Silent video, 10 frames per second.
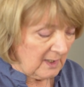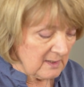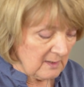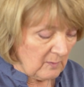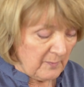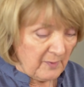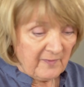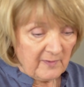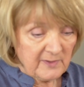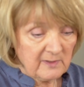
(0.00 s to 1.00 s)
And so I
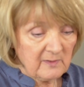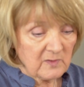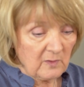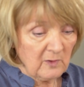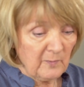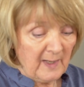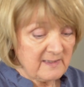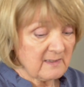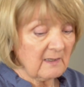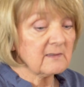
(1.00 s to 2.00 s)
prefer to use oil
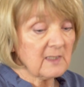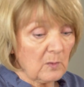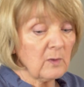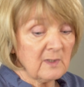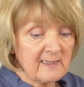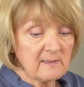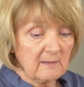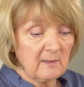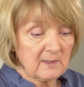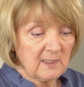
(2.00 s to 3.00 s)
pastels. They will last a
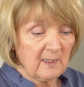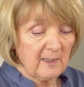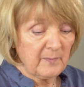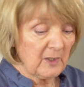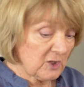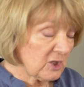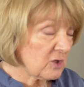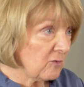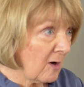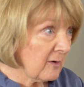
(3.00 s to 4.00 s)
long time. They're
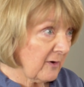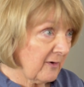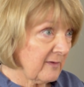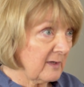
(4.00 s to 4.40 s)
stronger.